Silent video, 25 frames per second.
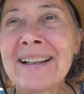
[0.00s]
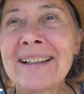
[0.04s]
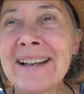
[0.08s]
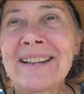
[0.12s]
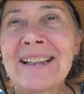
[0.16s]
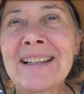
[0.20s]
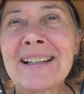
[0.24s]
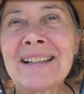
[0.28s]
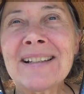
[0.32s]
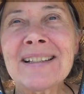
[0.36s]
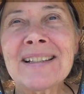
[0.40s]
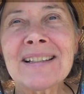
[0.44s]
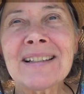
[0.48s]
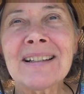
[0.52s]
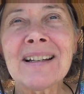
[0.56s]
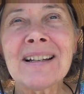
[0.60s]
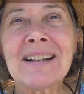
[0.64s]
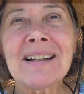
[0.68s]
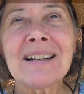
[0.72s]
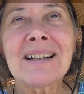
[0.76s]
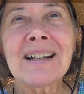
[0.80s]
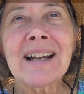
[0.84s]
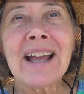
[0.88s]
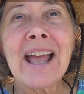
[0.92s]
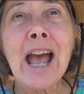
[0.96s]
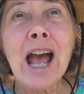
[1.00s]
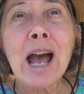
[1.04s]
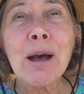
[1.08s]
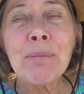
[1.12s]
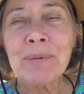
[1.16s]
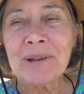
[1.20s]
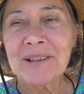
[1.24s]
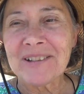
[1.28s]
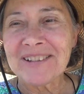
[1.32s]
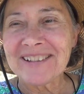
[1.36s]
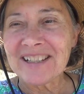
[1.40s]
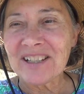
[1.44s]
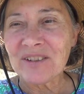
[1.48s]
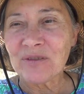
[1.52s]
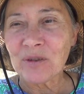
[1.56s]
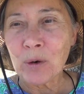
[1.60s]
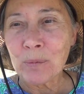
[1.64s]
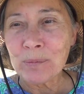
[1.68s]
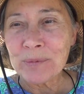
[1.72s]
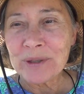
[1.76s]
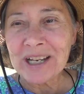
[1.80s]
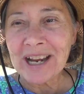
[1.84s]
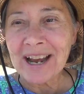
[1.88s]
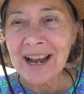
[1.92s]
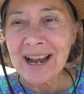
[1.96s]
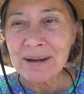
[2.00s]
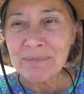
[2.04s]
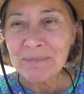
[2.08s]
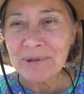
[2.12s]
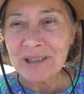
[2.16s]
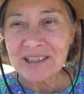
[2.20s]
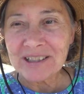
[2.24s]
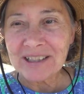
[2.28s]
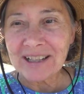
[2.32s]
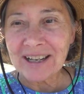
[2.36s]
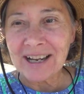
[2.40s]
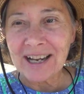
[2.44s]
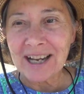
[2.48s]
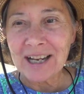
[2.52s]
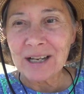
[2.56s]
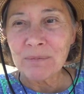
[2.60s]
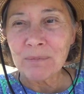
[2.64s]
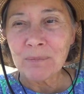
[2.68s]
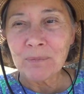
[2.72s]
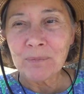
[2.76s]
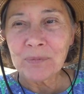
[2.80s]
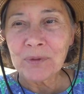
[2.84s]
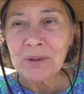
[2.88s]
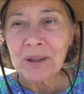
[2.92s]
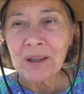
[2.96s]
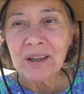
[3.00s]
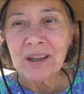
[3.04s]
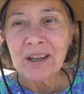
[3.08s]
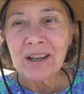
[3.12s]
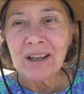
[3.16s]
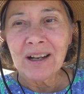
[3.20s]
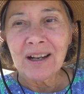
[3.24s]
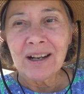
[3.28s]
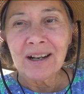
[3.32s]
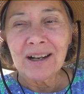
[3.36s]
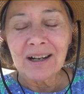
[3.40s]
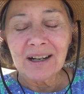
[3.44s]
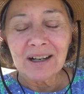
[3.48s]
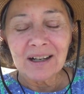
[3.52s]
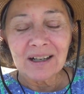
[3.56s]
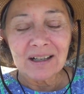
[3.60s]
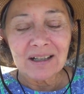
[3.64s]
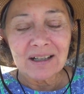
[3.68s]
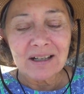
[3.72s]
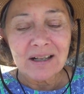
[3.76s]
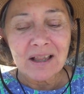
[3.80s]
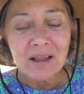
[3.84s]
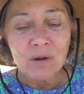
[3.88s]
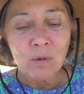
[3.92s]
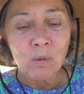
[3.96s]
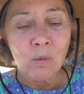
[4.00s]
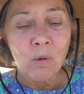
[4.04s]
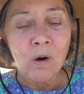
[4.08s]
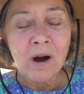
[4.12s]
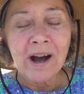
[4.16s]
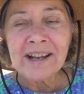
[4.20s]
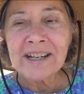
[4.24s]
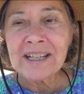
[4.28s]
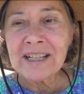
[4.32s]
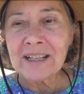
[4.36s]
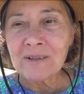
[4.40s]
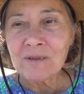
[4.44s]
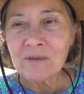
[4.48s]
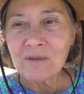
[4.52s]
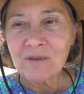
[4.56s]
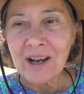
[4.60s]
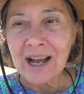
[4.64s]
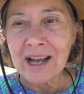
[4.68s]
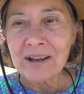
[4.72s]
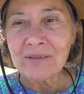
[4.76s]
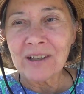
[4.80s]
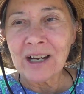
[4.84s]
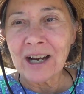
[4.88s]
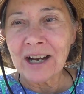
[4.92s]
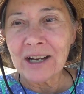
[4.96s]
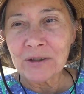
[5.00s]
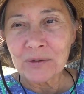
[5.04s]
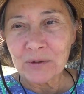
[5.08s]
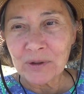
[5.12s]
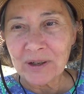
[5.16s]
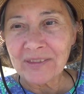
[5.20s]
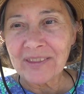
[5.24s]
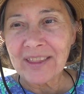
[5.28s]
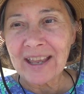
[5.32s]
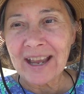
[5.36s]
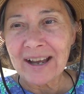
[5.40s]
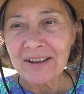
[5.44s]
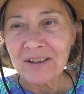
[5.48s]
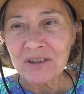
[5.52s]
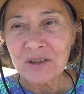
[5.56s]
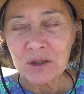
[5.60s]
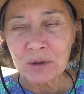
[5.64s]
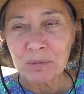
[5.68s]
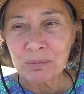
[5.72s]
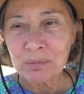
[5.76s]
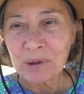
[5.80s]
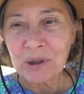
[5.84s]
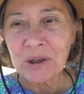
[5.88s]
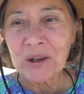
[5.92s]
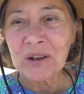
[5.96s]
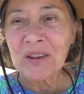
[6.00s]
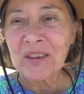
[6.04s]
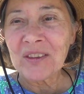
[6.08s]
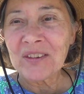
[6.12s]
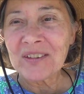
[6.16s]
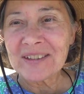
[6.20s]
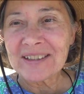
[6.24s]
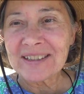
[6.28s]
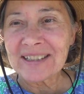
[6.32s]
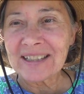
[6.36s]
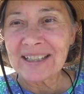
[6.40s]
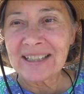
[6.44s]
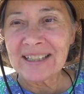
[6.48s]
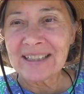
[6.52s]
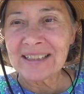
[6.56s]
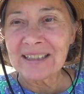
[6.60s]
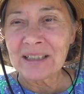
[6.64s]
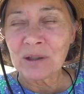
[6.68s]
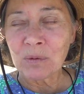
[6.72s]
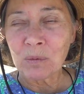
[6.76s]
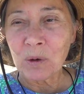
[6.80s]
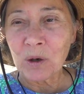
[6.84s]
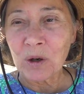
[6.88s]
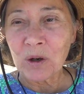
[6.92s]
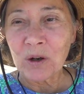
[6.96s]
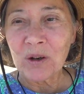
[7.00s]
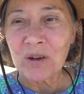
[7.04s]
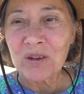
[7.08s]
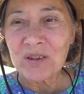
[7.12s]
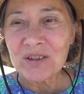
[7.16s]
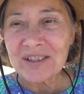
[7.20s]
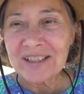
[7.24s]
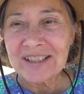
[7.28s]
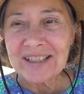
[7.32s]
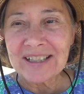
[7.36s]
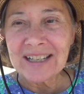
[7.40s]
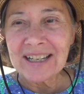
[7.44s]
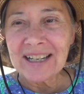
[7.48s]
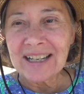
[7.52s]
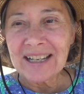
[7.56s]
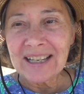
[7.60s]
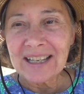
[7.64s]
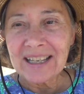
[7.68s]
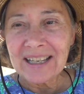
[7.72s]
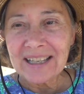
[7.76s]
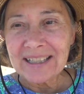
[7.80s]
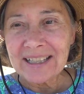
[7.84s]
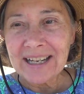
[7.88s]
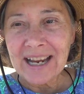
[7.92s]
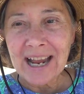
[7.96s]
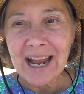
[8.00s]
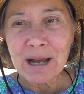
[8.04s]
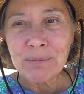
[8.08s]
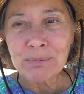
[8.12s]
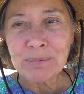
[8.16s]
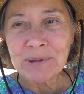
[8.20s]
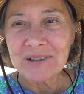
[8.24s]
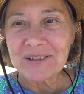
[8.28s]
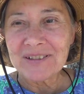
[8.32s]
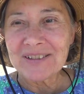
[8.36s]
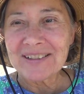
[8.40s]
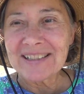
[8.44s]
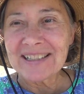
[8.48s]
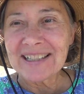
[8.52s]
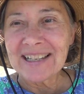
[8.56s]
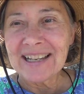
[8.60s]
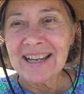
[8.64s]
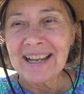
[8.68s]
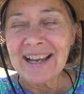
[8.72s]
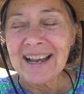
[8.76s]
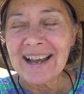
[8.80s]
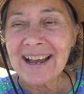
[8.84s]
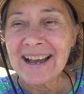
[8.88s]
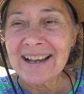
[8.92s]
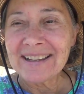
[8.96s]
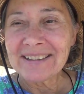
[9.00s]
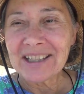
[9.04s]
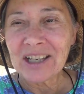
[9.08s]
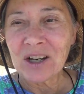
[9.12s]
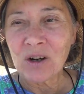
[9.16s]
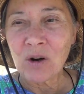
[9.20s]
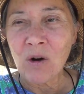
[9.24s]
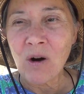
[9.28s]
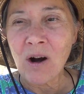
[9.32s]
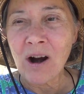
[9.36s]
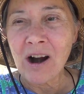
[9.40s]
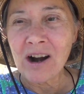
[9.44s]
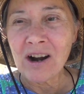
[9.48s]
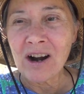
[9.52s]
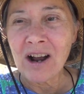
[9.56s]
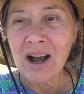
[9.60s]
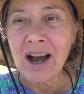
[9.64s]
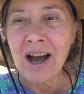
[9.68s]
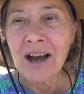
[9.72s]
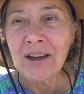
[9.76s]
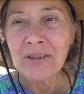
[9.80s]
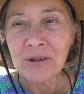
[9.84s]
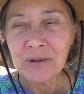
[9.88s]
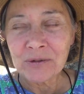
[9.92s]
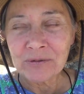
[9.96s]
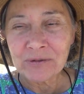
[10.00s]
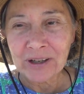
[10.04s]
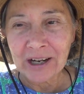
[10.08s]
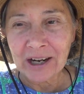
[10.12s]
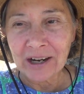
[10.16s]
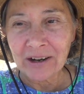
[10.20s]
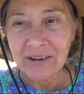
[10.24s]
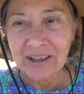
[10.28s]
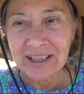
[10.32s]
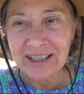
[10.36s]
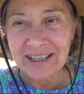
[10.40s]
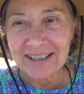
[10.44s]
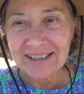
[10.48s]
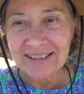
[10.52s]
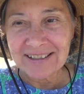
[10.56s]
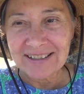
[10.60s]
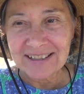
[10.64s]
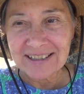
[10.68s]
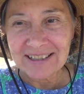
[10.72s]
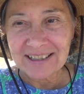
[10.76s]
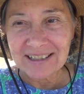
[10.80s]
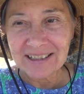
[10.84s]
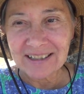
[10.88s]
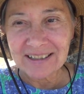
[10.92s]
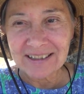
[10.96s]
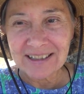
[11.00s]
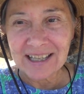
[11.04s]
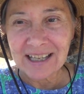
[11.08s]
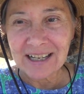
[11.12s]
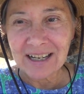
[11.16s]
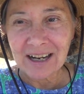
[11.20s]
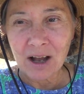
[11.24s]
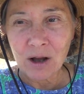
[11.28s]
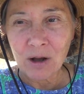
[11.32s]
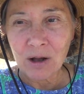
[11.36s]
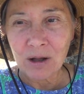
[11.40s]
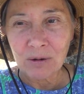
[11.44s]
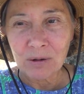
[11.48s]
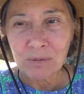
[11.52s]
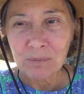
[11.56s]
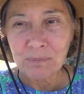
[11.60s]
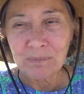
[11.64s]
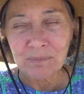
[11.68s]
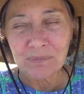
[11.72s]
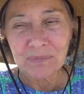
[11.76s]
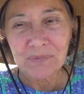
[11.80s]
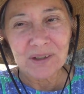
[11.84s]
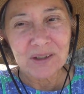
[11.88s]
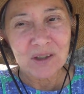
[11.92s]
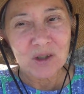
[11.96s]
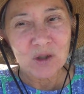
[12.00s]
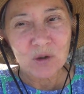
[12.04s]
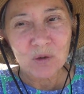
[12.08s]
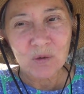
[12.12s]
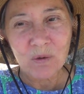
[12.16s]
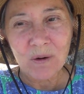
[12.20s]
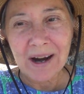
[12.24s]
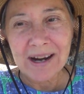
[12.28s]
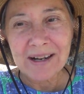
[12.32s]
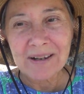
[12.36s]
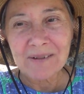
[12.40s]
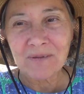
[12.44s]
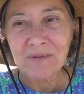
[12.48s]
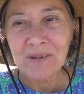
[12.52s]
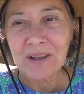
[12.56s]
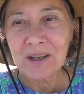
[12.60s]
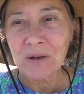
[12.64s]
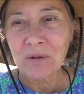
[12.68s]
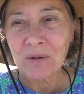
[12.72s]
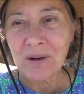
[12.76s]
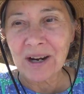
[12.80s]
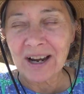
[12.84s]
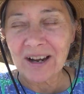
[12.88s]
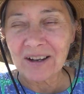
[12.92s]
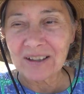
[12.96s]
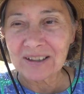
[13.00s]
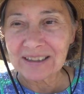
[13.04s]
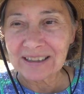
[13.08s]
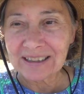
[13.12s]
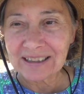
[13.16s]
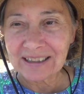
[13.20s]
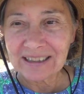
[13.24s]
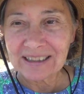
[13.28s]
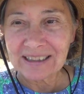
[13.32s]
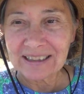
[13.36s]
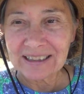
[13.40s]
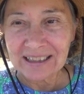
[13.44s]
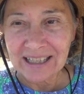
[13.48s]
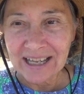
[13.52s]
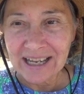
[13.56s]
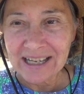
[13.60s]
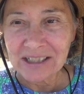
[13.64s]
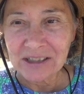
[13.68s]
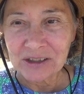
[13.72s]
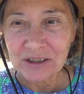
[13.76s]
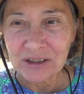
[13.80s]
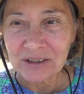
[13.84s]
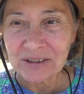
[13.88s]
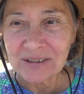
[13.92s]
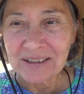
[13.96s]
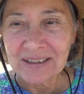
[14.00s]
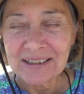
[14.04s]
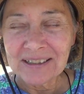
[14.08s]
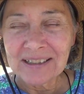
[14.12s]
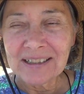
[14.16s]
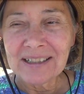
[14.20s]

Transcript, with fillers: this happens from time to time. 1 in 500,000 births in the world, it happens. And there are other variants that I'll try to figure out later